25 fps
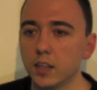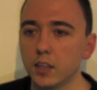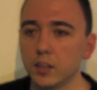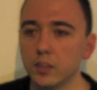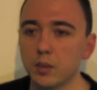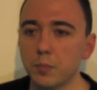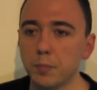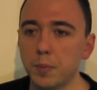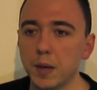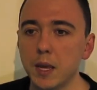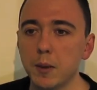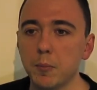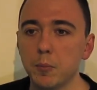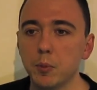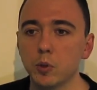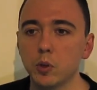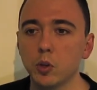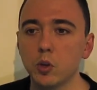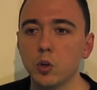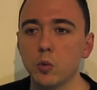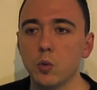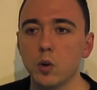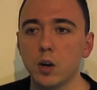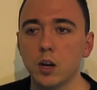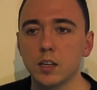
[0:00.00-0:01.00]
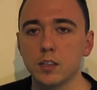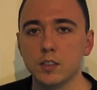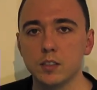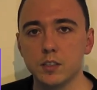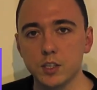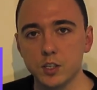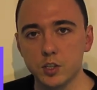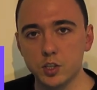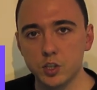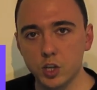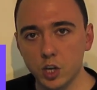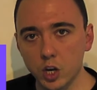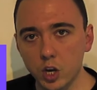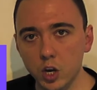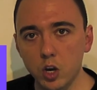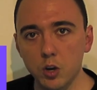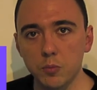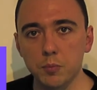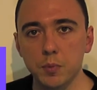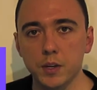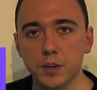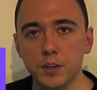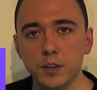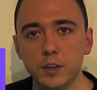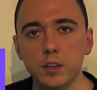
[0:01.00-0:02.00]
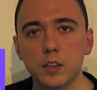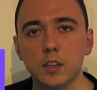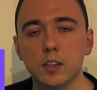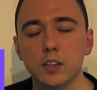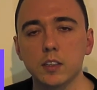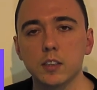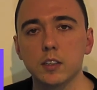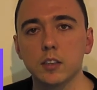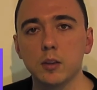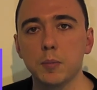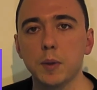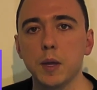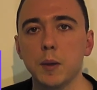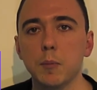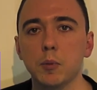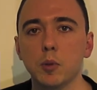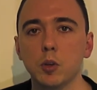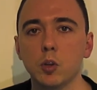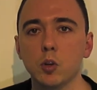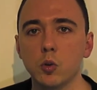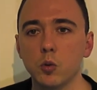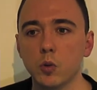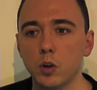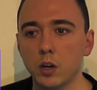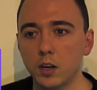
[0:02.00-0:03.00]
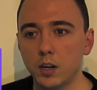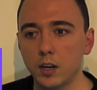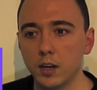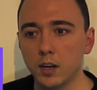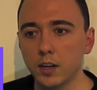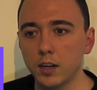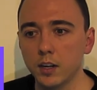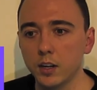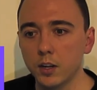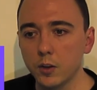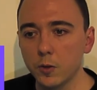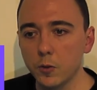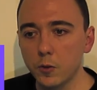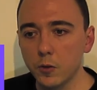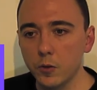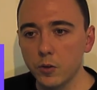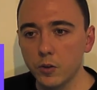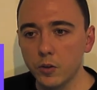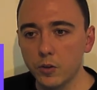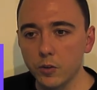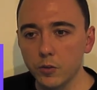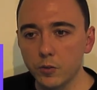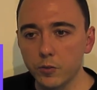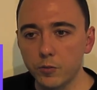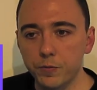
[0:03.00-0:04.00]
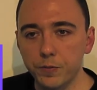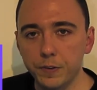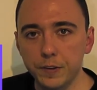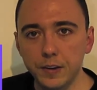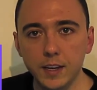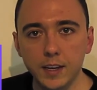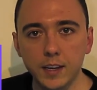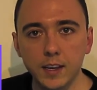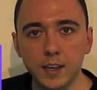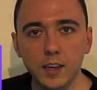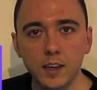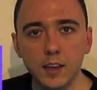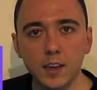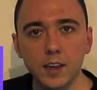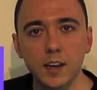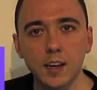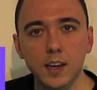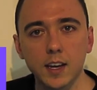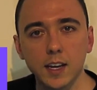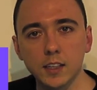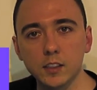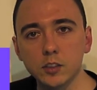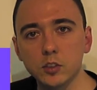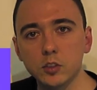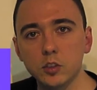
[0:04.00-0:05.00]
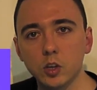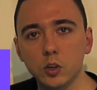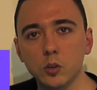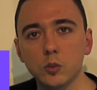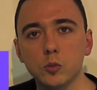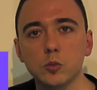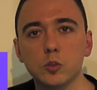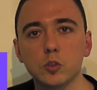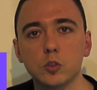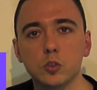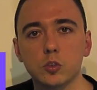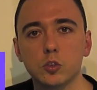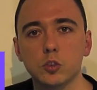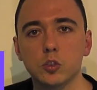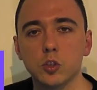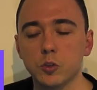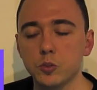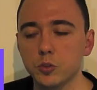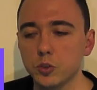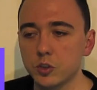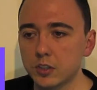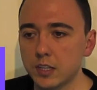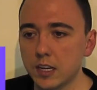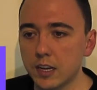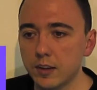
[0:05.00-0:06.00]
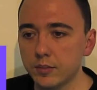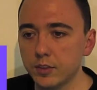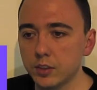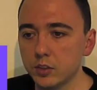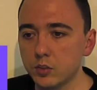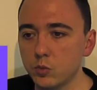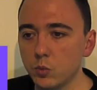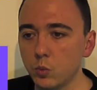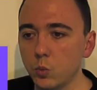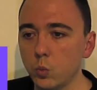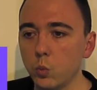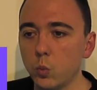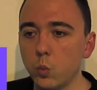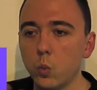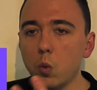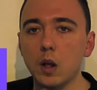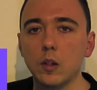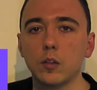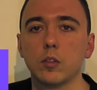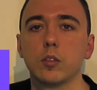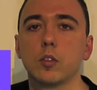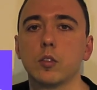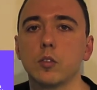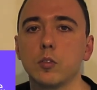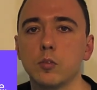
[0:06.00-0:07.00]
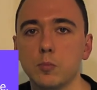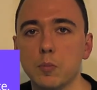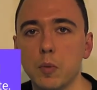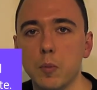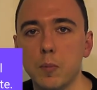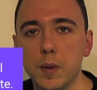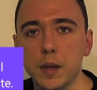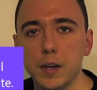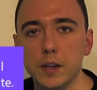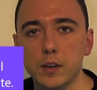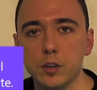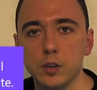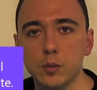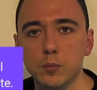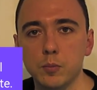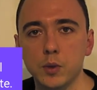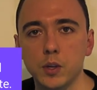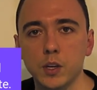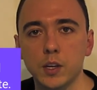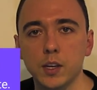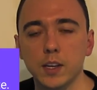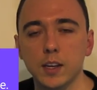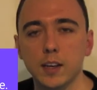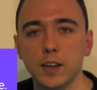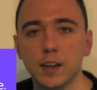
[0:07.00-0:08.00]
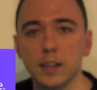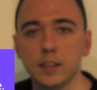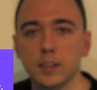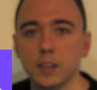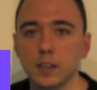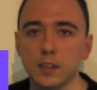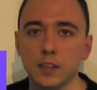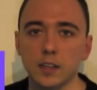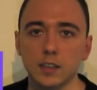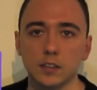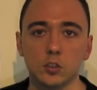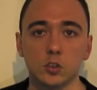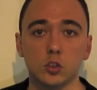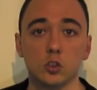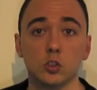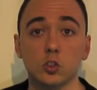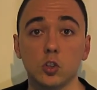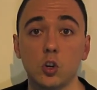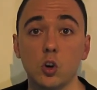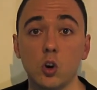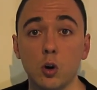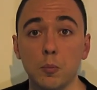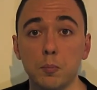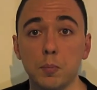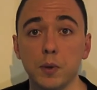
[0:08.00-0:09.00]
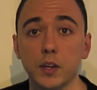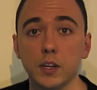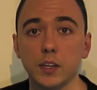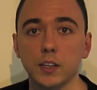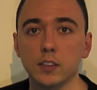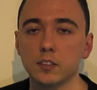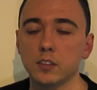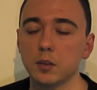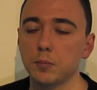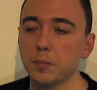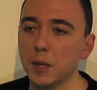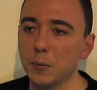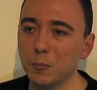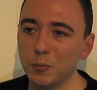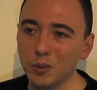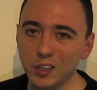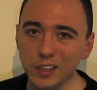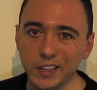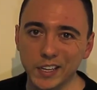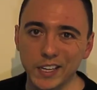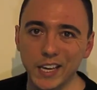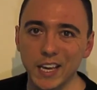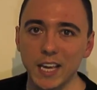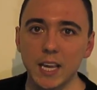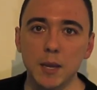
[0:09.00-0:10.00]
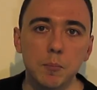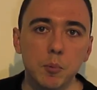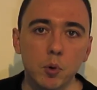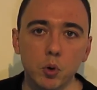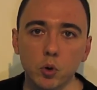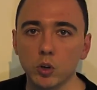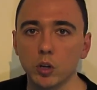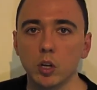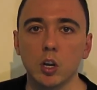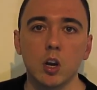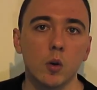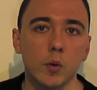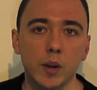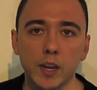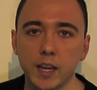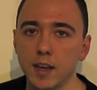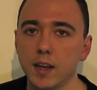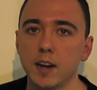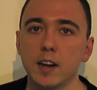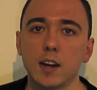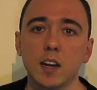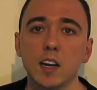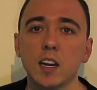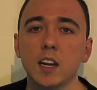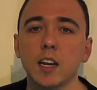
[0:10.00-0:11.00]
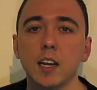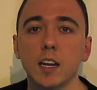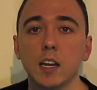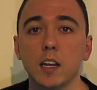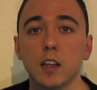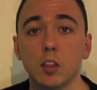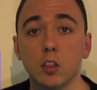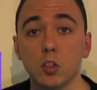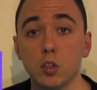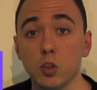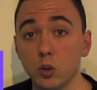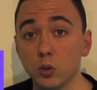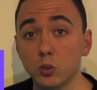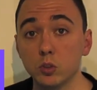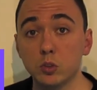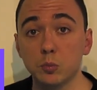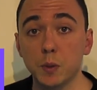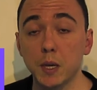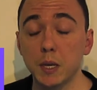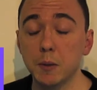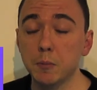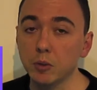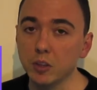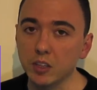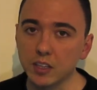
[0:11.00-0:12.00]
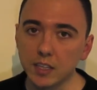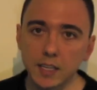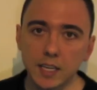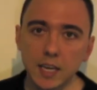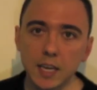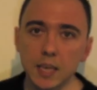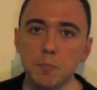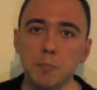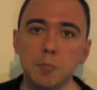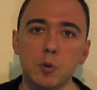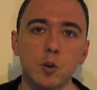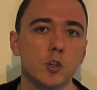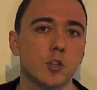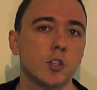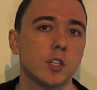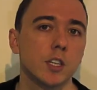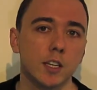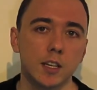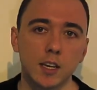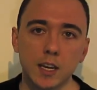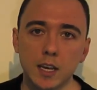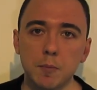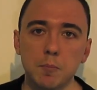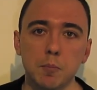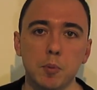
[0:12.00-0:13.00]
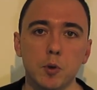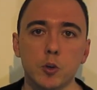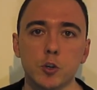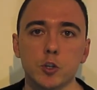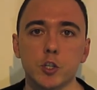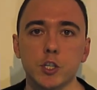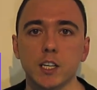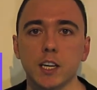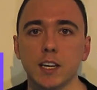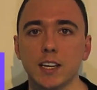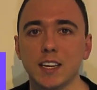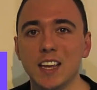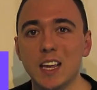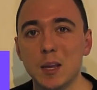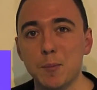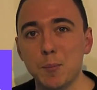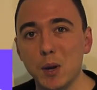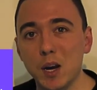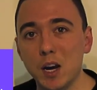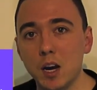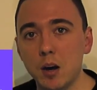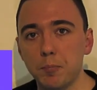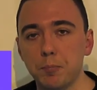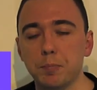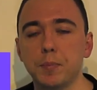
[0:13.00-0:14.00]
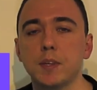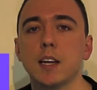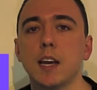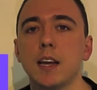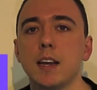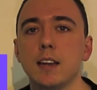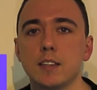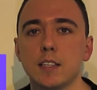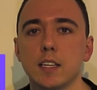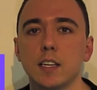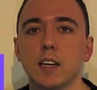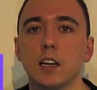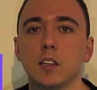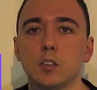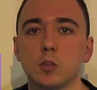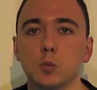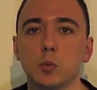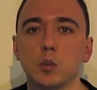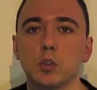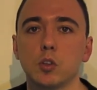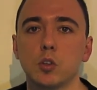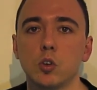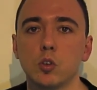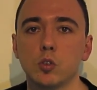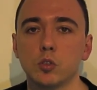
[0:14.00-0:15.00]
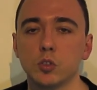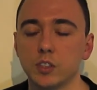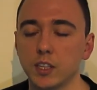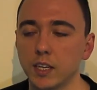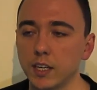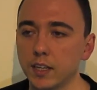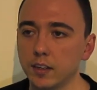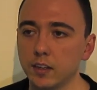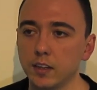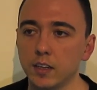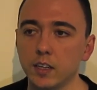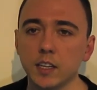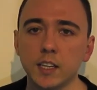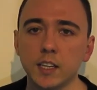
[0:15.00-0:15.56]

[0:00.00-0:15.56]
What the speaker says: the people who are determined, the people who are finicky and don't just have this wealth of momentum and then they stop, it's the people that keep on going at it. Those people that keep pushing and keep updating us with content